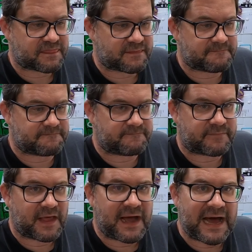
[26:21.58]
Hmm.
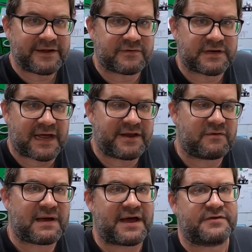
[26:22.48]
I know it. I
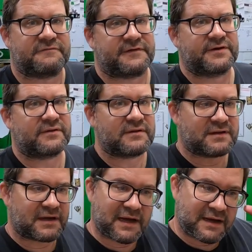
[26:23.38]
know how you feel.
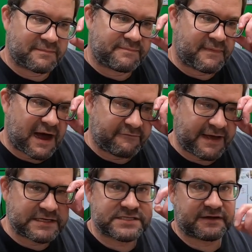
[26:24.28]
Um, I've
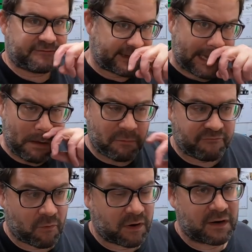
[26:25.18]
had stuff like that
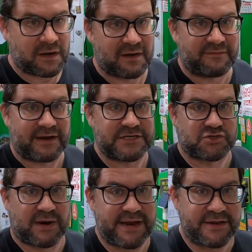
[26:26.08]
before that I
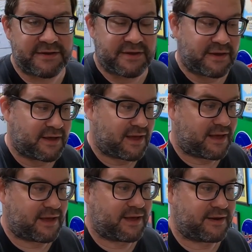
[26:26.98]
dreaded,
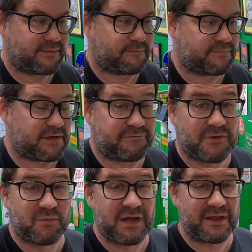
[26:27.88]
and if
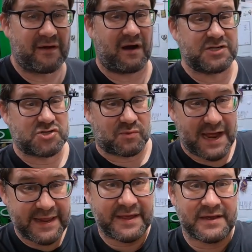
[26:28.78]
you really are
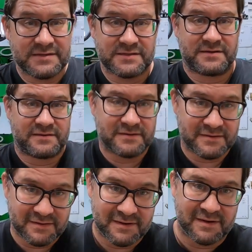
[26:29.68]
dreading it,
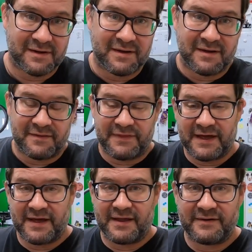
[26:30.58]

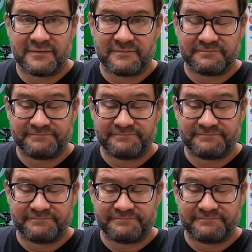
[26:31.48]
then